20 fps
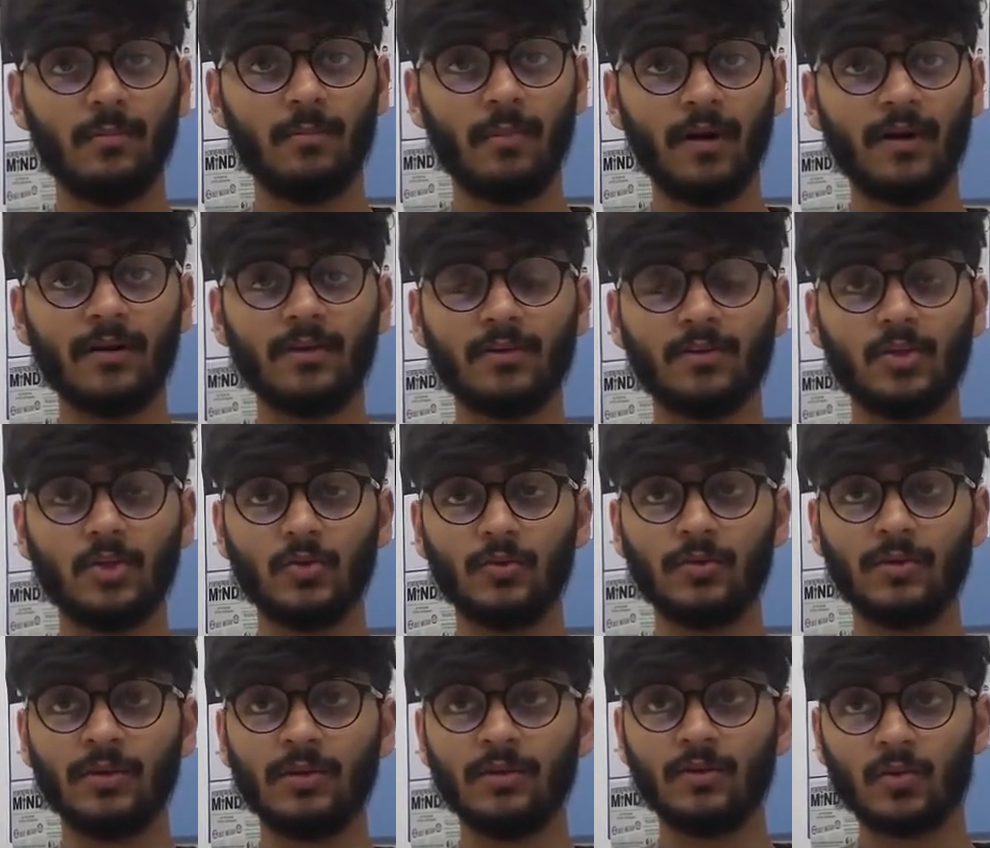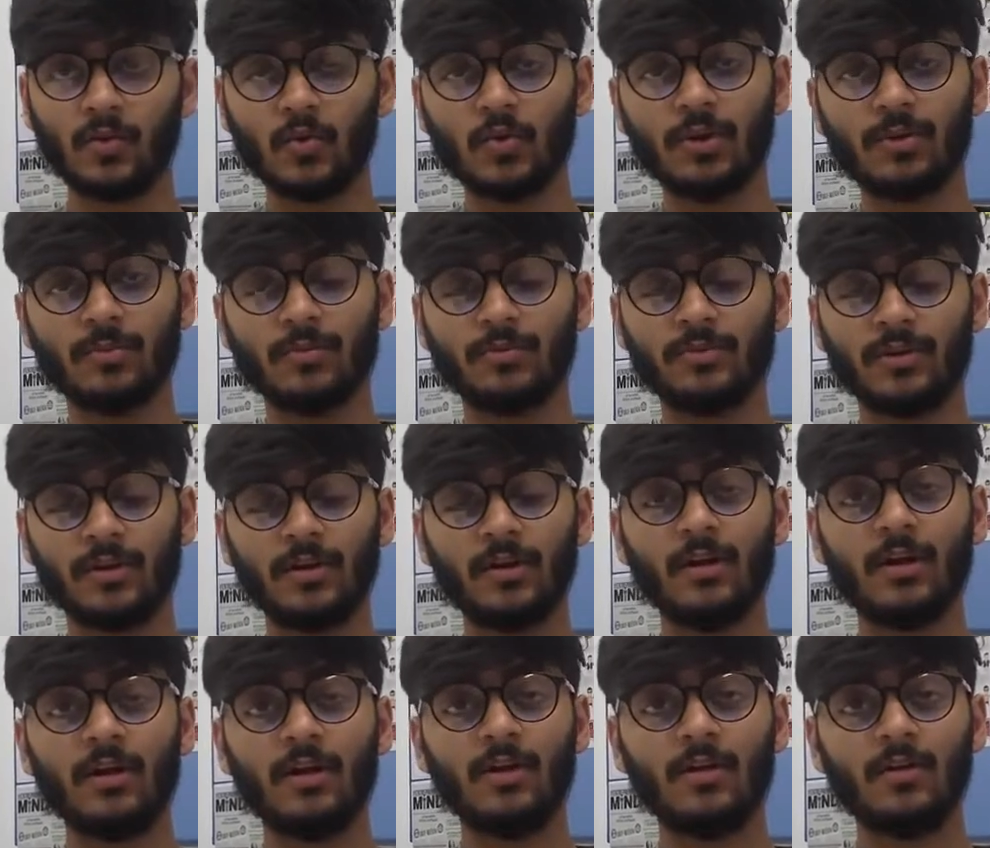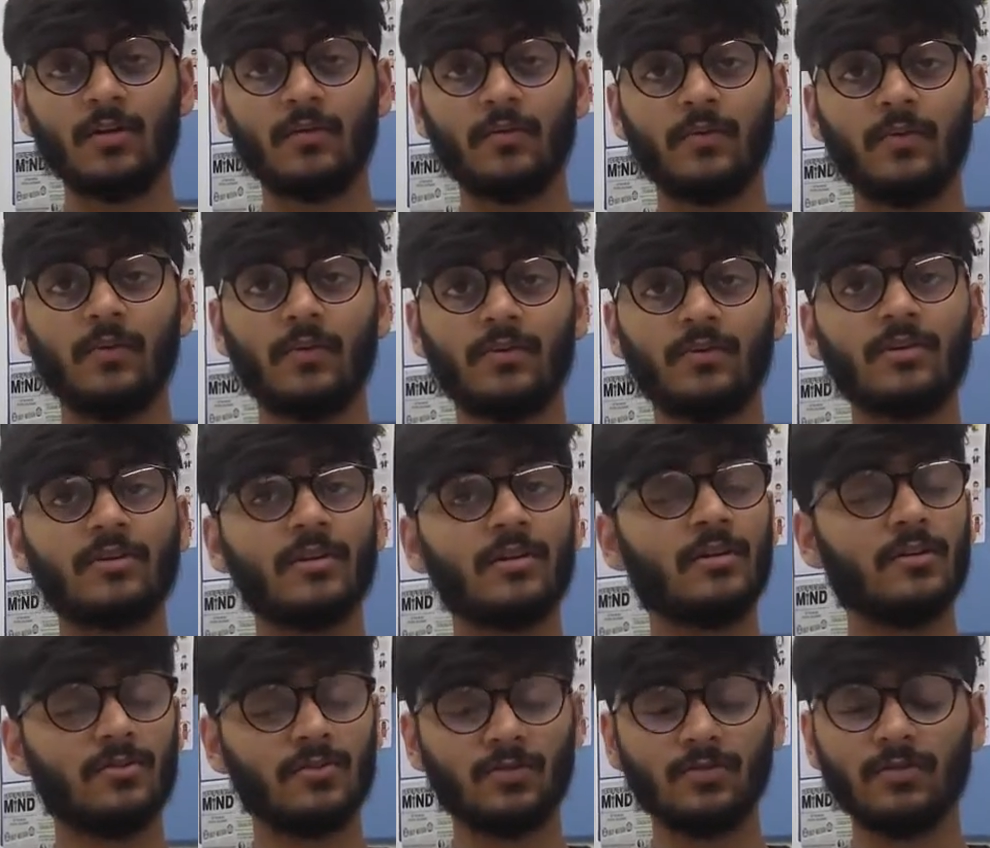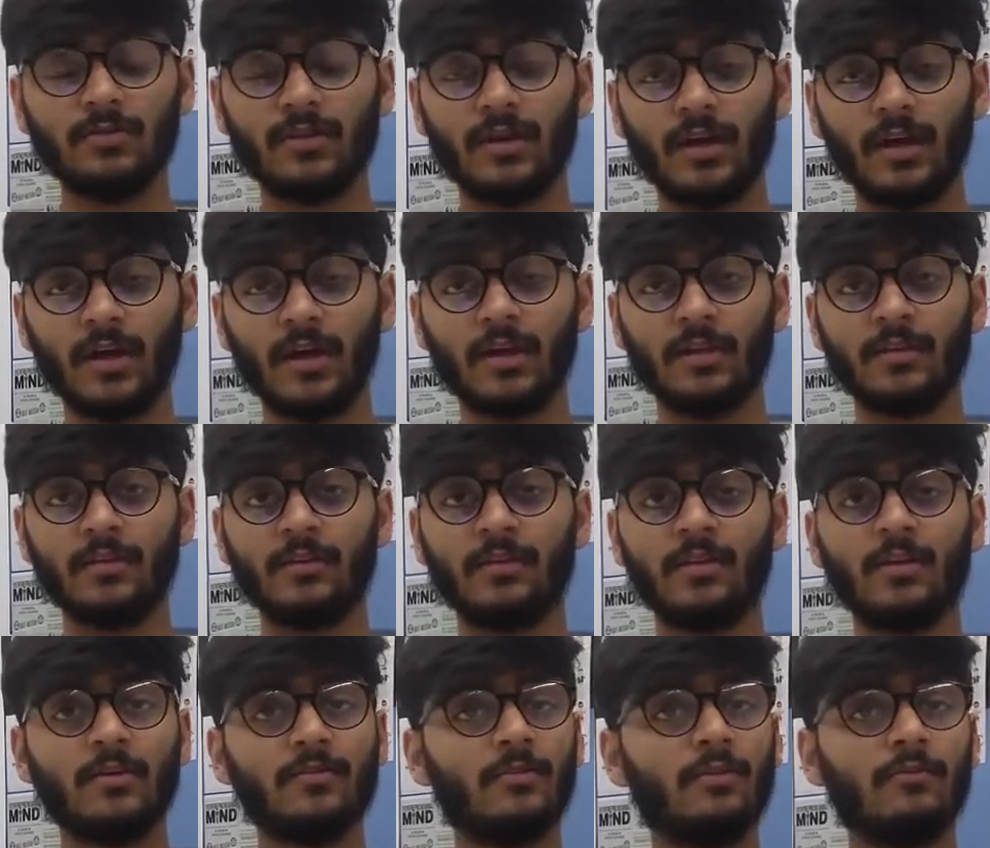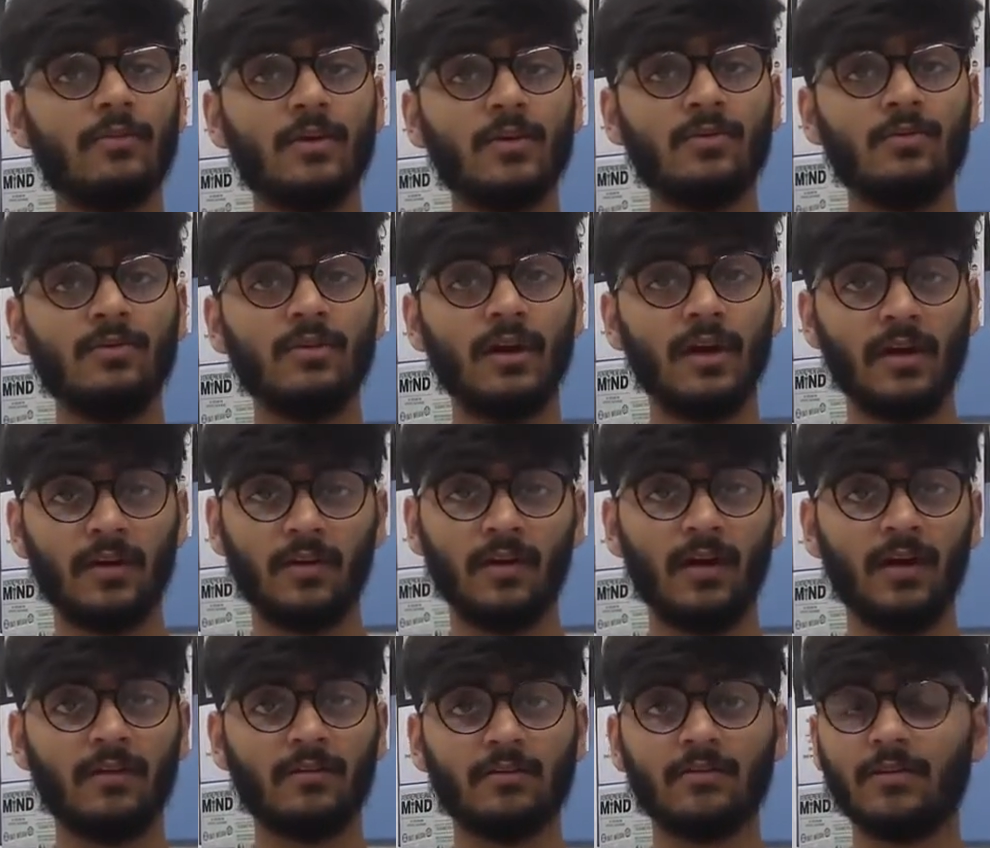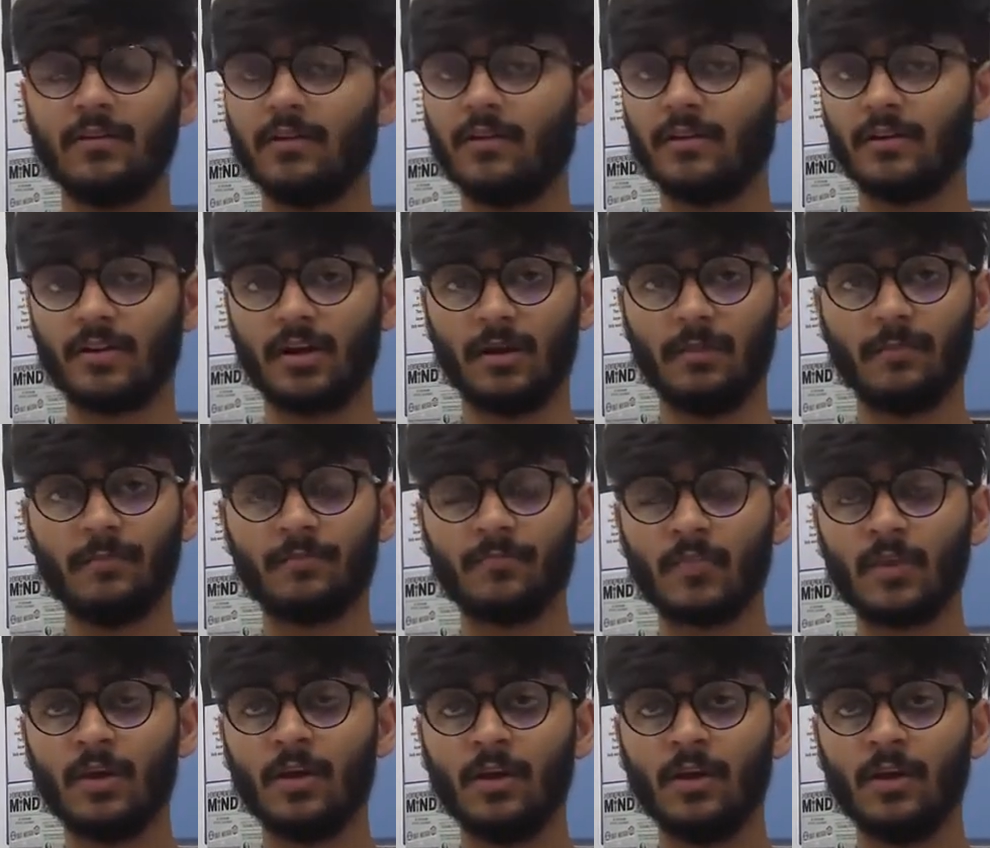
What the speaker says: by SQL through our project for certain issues, and therefore we use array as a data type.